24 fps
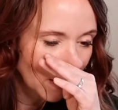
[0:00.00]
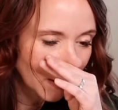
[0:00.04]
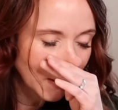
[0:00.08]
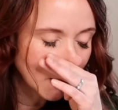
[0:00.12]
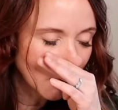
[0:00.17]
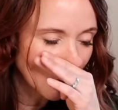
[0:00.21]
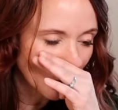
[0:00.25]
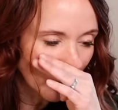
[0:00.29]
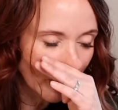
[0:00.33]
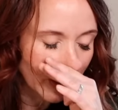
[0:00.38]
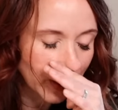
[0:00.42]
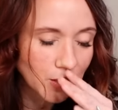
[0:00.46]

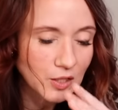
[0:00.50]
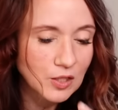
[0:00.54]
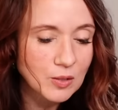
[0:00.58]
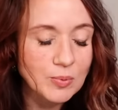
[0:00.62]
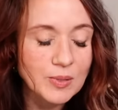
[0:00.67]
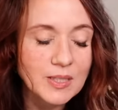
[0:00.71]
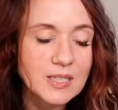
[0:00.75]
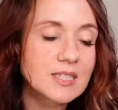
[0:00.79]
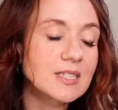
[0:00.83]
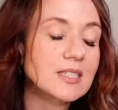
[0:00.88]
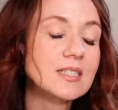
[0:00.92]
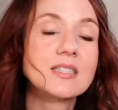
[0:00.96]
you know, regular
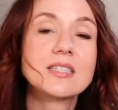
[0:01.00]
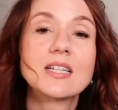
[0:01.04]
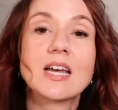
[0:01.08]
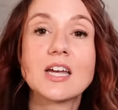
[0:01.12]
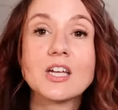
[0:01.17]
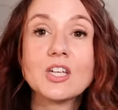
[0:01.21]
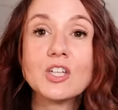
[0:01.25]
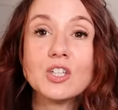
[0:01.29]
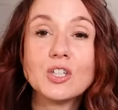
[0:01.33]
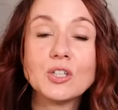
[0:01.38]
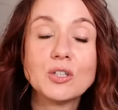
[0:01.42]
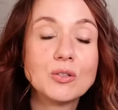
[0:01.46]
places
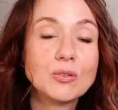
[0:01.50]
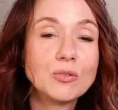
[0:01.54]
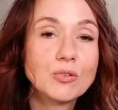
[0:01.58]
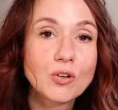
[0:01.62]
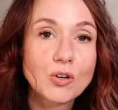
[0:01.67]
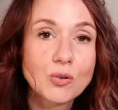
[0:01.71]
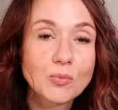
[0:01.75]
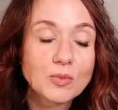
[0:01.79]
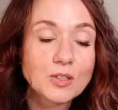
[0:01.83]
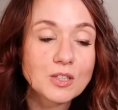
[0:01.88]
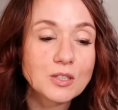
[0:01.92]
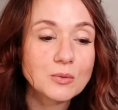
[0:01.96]
that you
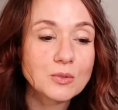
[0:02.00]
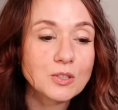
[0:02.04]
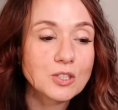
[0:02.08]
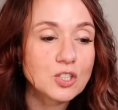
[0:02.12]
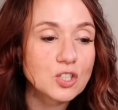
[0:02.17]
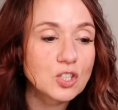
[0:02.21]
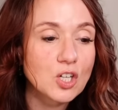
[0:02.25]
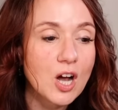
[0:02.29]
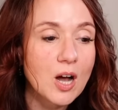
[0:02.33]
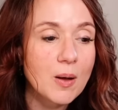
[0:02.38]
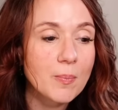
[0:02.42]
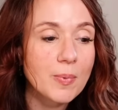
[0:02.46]
normally would
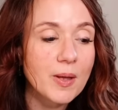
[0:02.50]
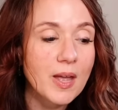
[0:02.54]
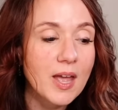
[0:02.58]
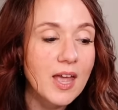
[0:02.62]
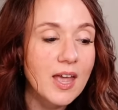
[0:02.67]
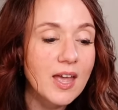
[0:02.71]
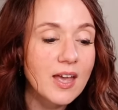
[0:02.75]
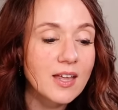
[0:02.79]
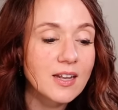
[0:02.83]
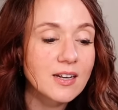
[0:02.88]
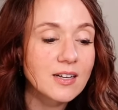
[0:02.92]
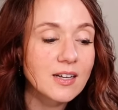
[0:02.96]
shop,
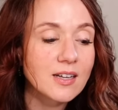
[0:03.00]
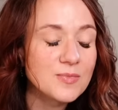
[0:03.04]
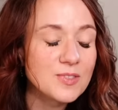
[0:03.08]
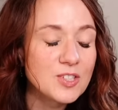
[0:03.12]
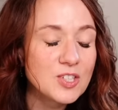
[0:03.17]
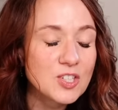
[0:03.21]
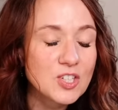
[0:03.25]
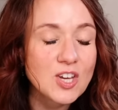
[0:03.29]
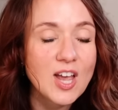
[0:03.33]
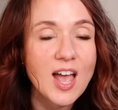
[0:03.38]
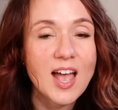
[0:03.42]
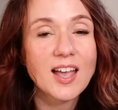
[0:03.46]
and
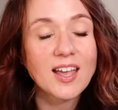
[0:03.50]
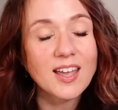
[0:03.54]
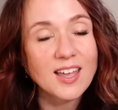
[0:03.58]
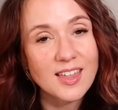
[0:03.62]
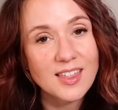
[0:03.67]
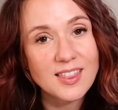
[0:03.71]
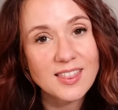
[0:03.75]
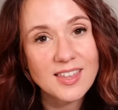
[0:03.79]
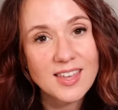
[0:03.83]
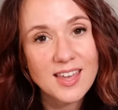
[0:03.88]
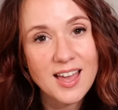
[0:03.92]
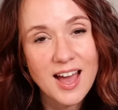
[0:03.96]
check
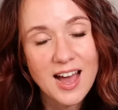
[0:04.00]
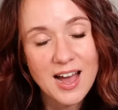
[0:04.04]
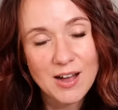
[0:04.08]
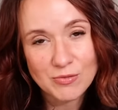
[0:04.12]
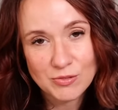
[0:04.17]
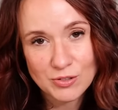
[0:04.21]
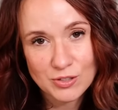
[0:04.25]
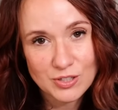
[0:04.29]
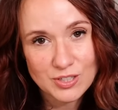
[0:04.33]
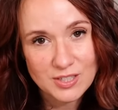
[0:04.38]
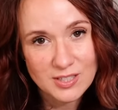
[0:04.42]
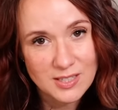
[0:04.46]
the
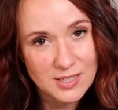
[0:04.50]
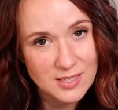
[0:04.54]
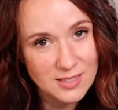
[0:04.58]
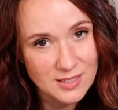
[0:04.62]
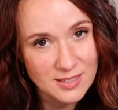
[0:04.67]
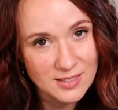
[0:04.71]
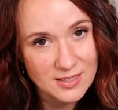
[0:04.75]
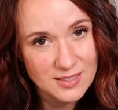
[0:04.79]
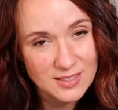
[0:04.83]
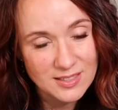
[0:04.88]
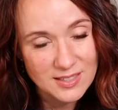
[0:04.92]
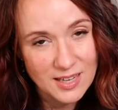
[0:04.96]
after
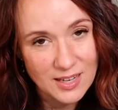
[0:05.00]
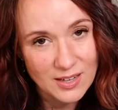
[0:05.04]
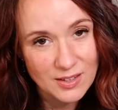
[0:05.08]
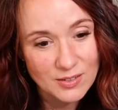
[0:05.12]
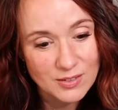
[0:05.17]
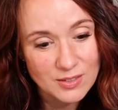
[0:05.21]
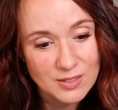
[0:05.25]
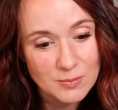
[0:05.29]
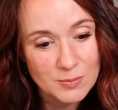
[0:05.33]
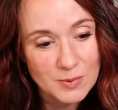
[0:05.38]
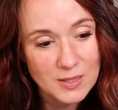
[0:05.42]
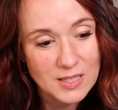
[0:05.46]
season
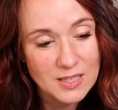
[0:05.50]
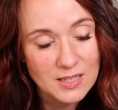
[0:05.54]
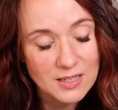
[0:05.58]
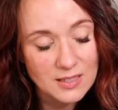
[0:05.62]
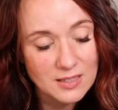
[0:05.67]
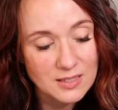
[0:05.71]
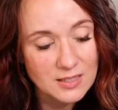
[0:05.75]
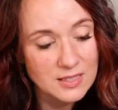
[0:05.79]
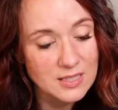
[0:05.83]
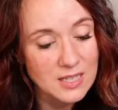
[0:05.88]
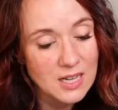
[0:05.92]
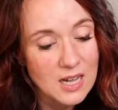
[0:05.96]
sales
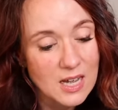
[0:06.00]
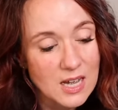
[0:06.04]
because